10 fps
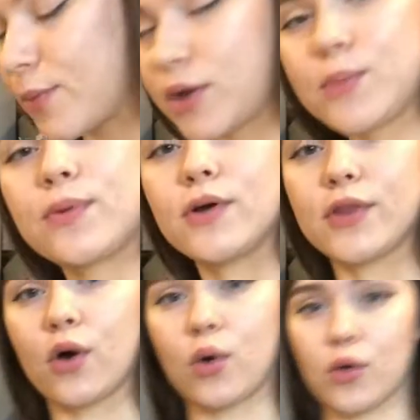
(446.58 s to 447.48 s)
gonna put the
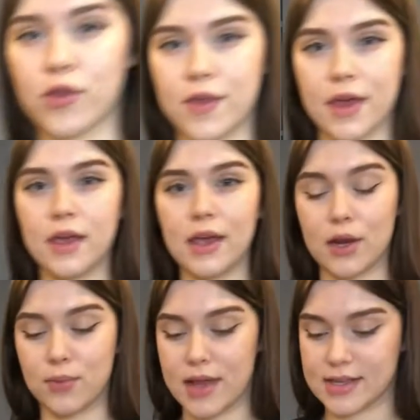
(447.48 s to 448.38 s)
whole thing in
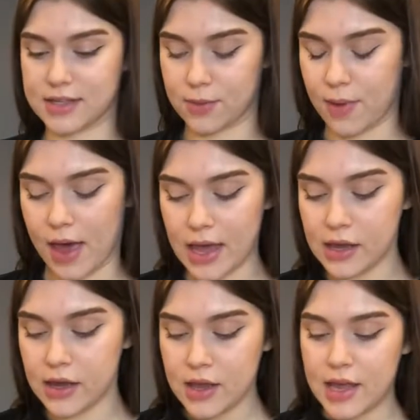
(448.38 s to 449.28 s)
a plastic bag,
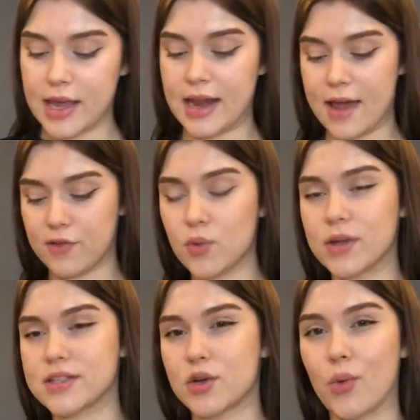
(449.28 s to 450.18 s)
and every
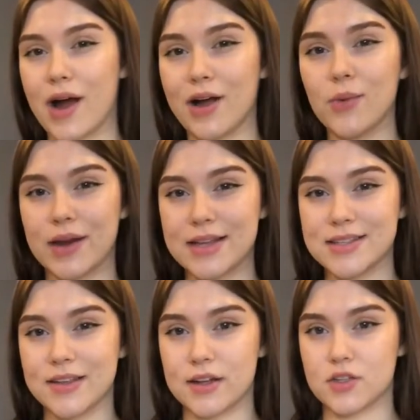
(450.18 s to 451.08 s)
once in a while when I
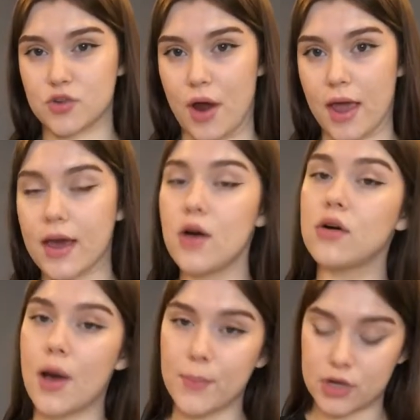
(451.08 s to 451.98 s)
see that it's drying
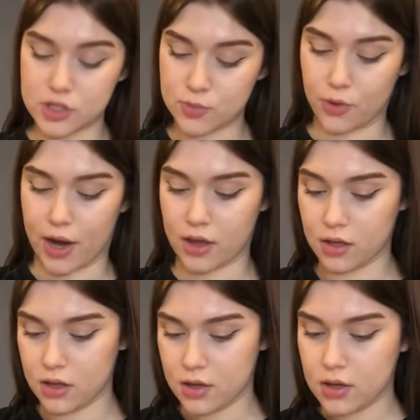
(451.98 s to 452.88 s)
out, I'm gonna spray
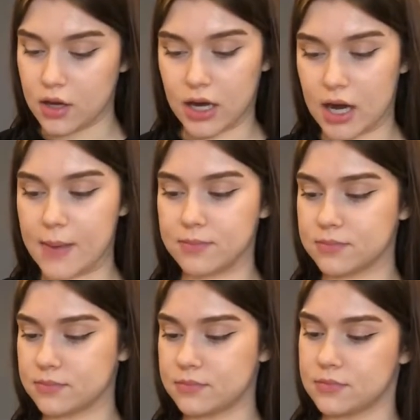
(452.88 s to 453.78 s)
to
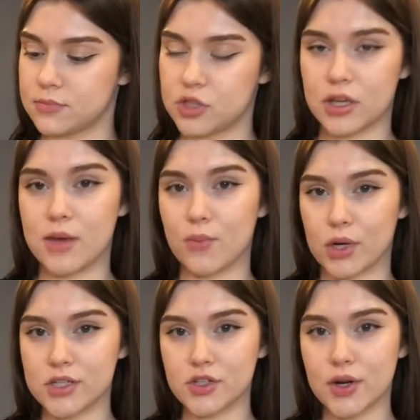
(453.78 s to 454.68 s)
keep
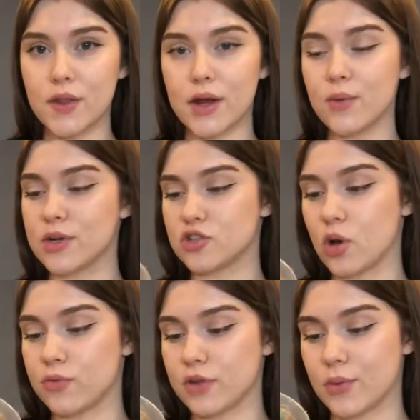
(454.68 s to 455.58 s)
moisture in there, which
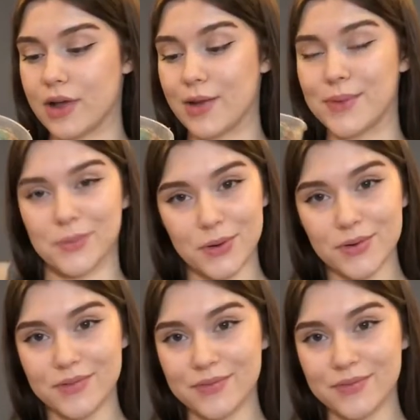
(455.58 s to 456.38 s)
hopefully will help it root.